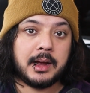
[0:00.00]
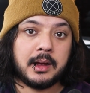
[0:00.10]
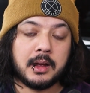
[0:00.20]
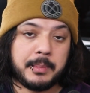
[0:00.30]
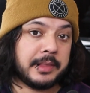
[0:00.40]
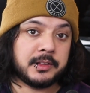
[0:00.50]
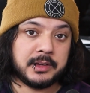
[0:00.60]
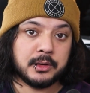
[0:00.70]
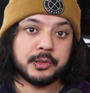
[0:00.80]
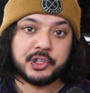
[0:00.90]
the
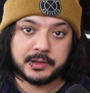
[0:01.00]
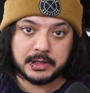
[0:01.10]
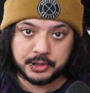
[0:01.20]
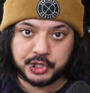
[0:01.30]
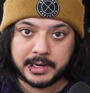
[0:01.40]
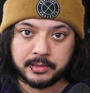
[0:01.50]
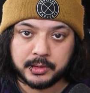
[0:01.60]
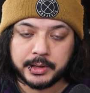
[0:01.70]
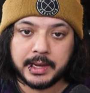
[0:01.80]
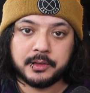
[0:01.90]
signals just in
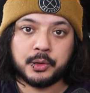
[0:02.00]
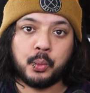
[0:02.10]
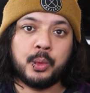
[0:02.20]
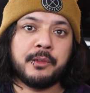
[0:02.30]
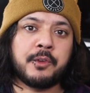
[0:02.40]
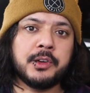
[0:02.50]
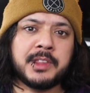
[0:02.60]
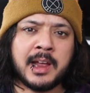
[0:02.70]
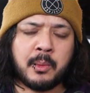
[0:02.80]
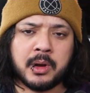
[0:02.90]
general, okay? So the first
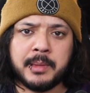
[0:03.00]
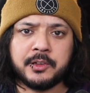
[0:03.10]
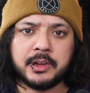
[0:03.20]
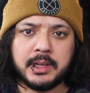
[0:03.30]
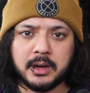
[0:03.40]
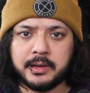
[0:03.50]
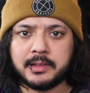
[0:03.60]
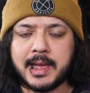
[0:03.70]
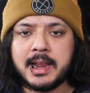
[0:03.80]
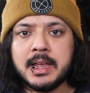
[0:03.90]
thing I want to mention here is
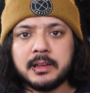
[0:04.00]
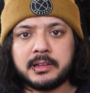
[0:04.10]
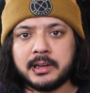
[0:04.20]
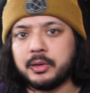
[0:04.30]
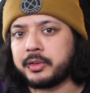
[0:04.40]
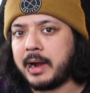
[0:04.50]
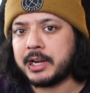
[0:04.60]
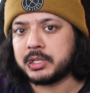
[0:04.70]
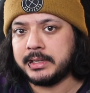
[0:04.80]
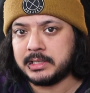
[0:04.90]
that signals are
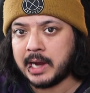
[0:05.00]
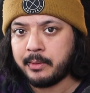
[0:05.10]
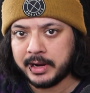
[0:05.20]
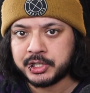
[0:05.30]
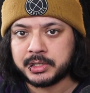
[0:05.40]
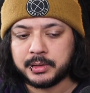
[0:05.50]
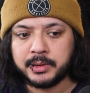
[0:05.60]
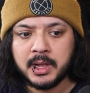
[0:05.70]
actually directional.